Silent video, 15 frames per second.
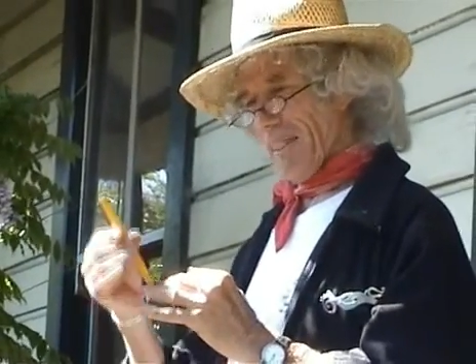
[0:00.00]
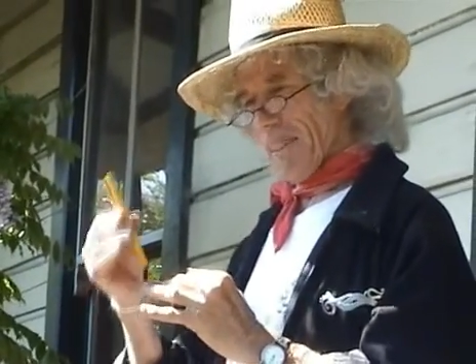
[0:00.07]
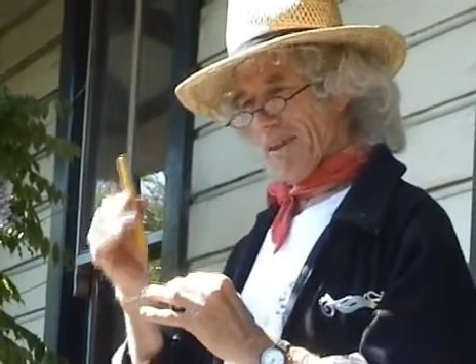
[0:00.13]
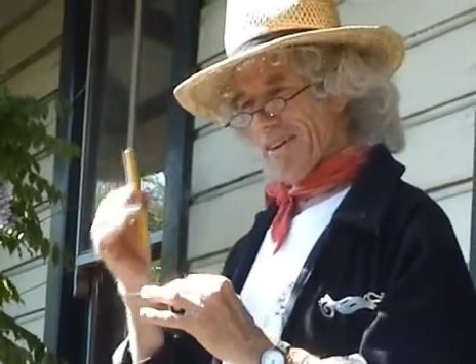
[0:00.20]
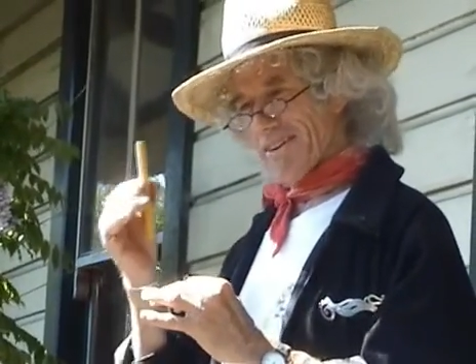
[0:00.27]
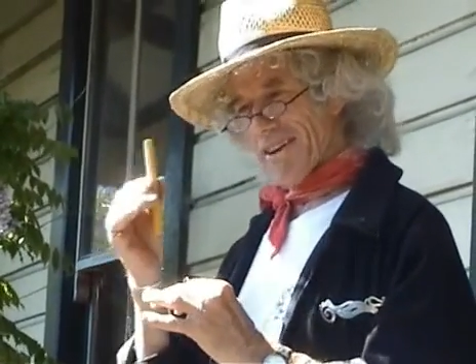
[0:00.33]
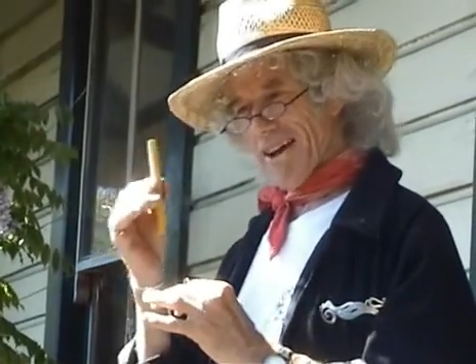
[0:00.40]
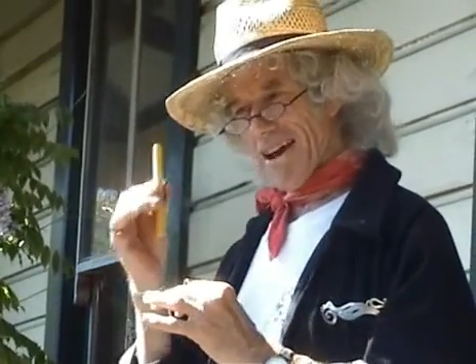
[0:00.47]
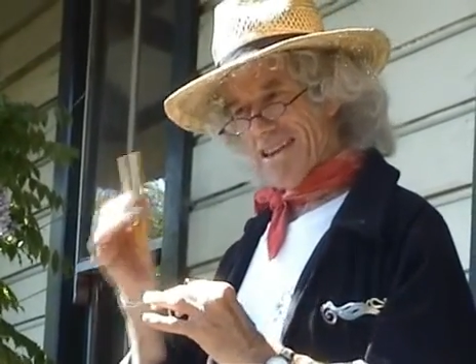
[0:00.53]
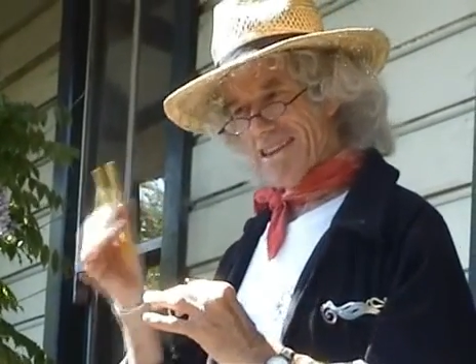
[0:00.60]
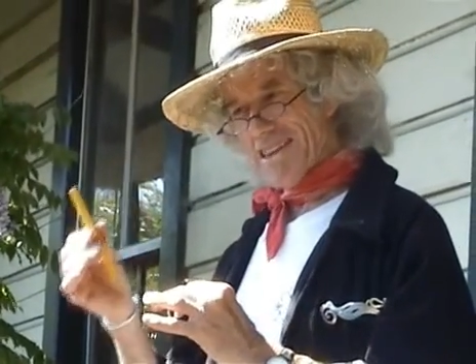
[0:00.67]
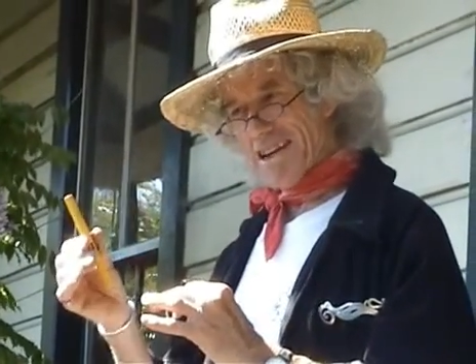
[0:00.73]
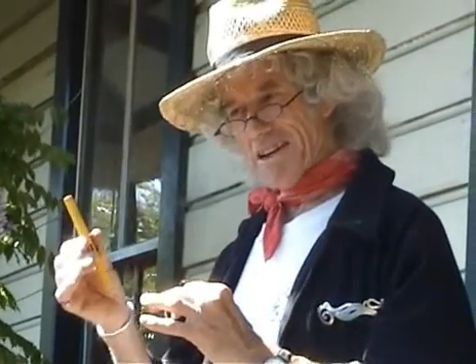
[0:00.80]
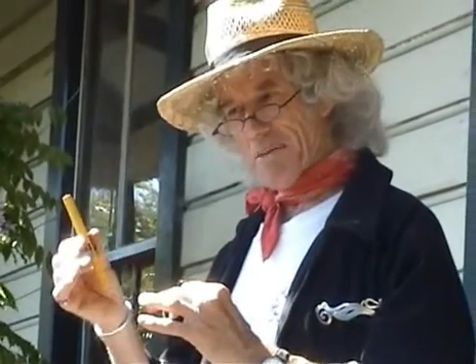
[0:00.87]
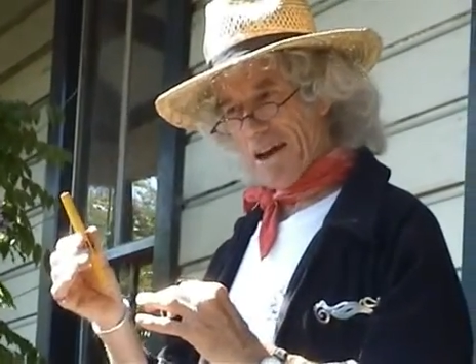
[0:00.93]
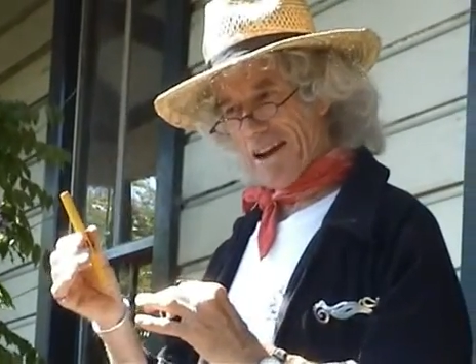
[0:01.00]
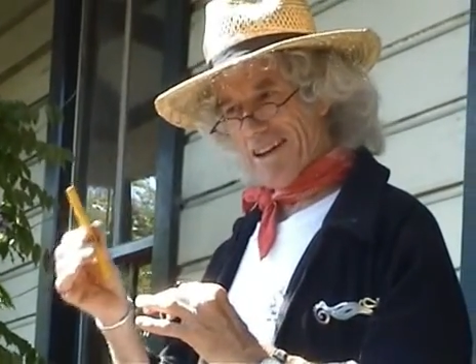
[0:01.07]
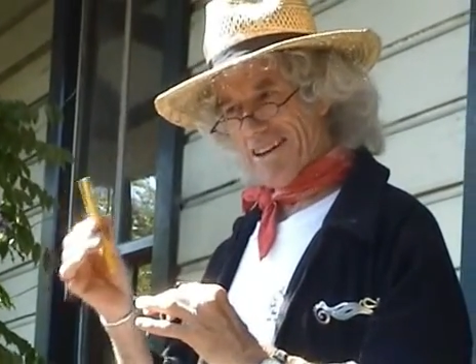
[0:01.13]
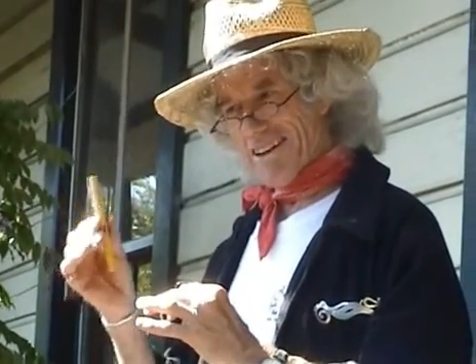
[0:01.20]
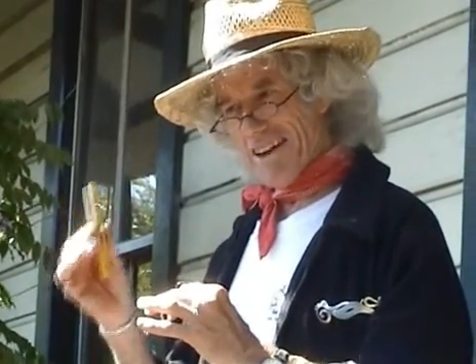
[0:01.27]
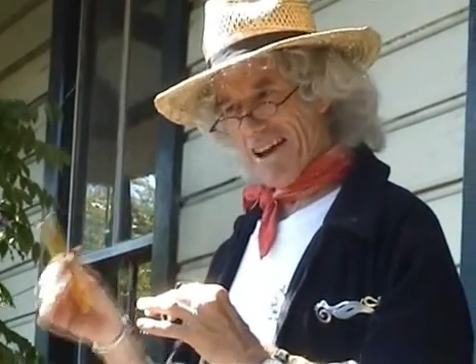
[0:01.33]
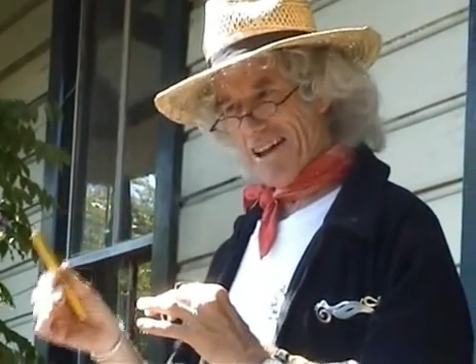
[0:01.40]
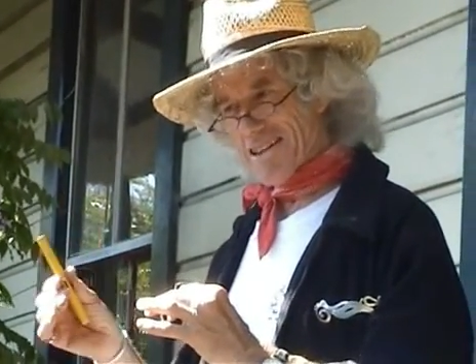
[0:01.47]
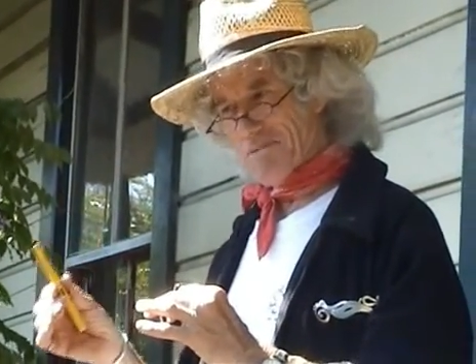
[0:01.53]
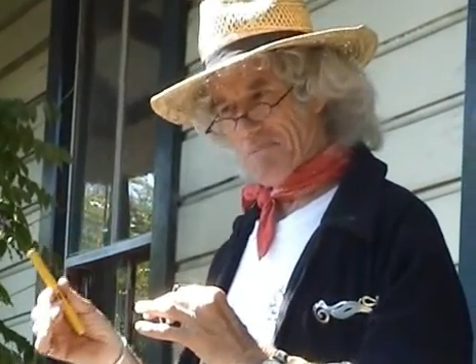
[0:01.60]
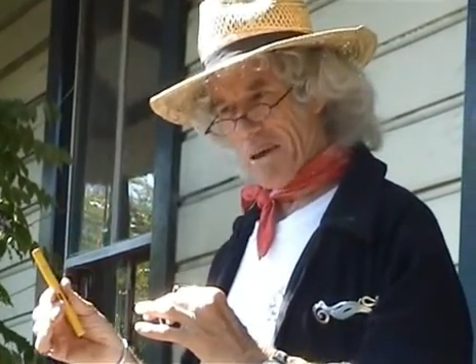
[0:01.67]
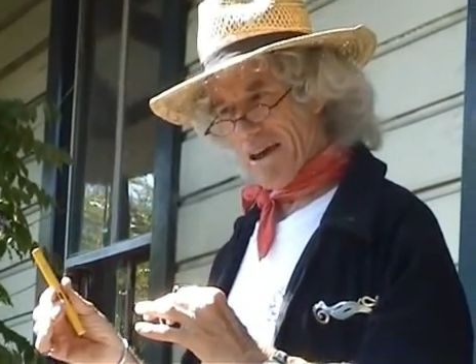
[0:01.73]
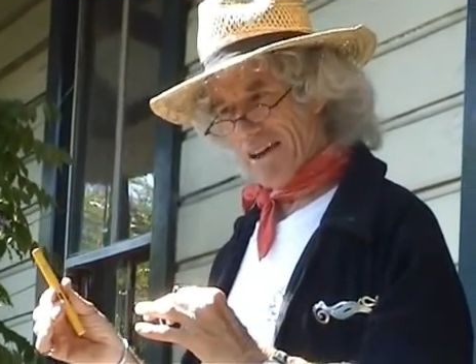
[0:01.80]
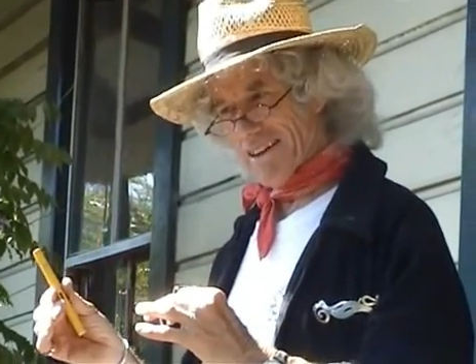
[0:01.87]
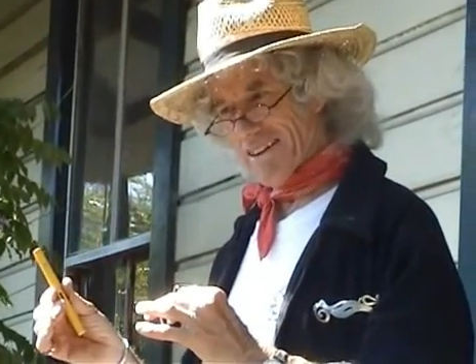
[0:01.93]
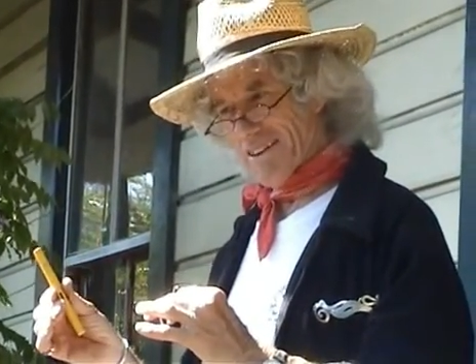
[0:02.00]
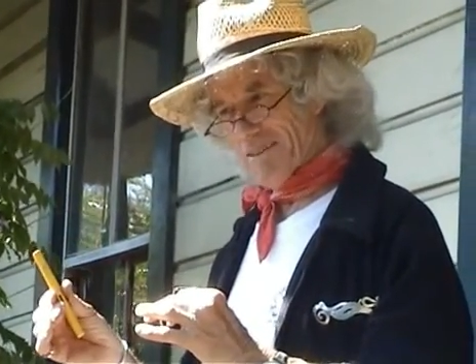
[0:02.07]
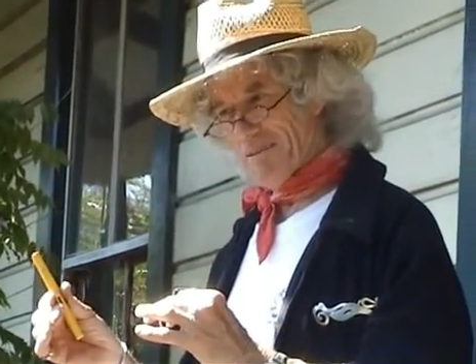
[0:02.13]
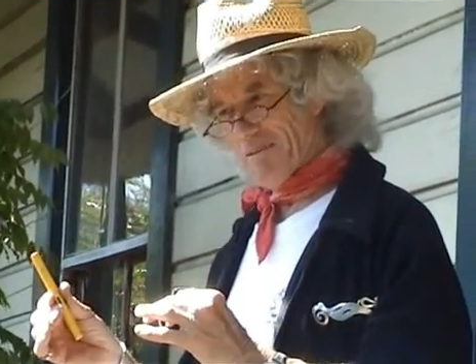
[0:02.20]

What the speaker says: The nice thing about a nice pen